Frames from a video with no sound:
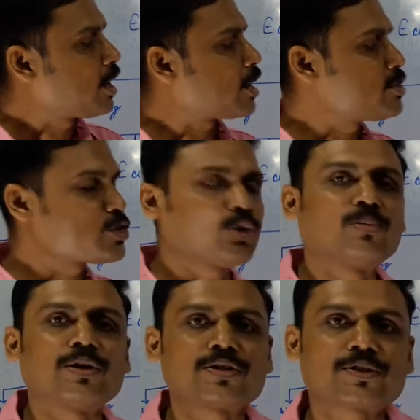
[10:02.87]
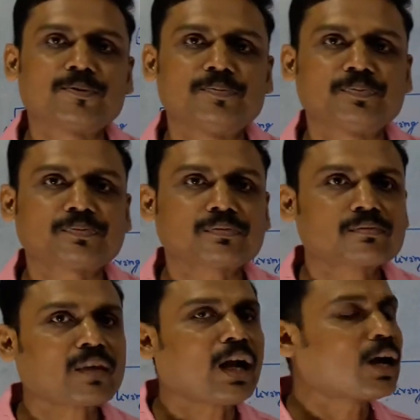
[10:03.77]
consumers.
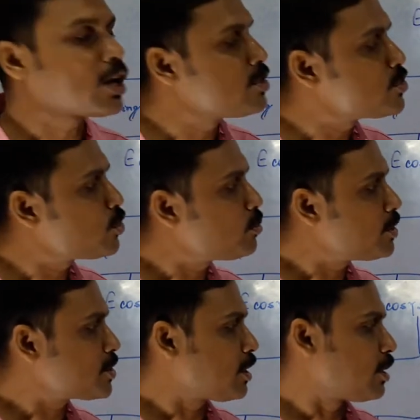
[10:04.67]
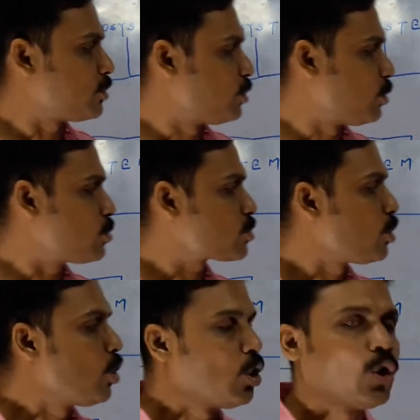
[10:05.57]
Consumers are those
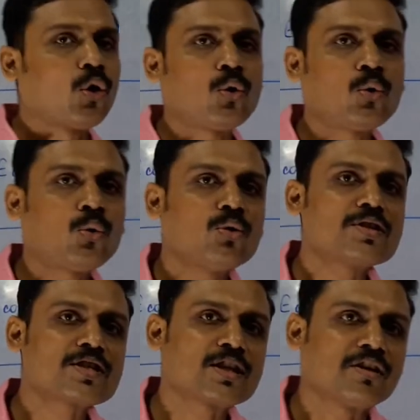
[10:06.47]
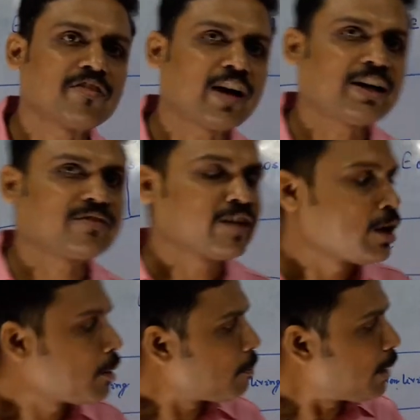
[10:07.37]
who survive
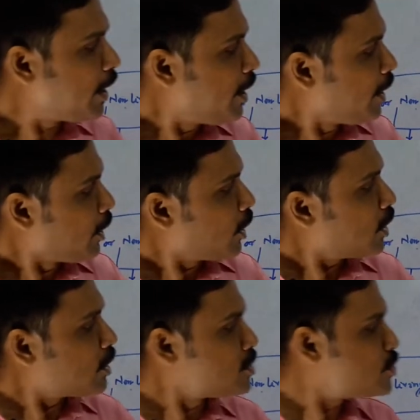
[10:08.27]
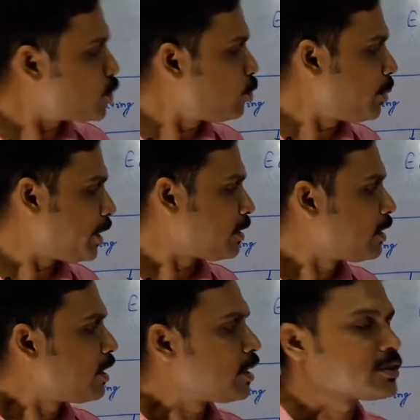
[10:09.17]
by consuming
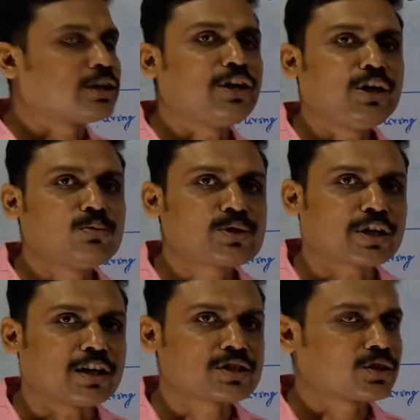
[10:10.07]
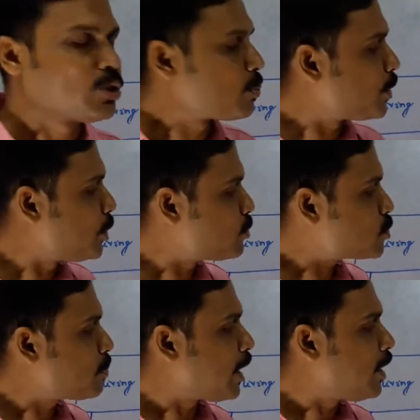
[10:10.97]
the nutrients
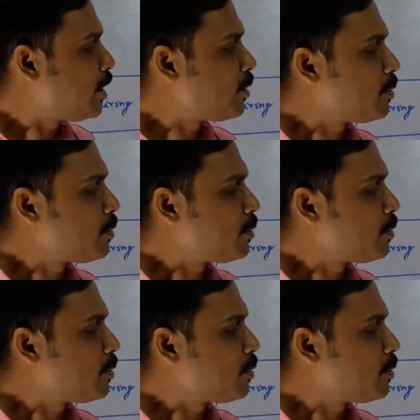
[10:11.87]
produced by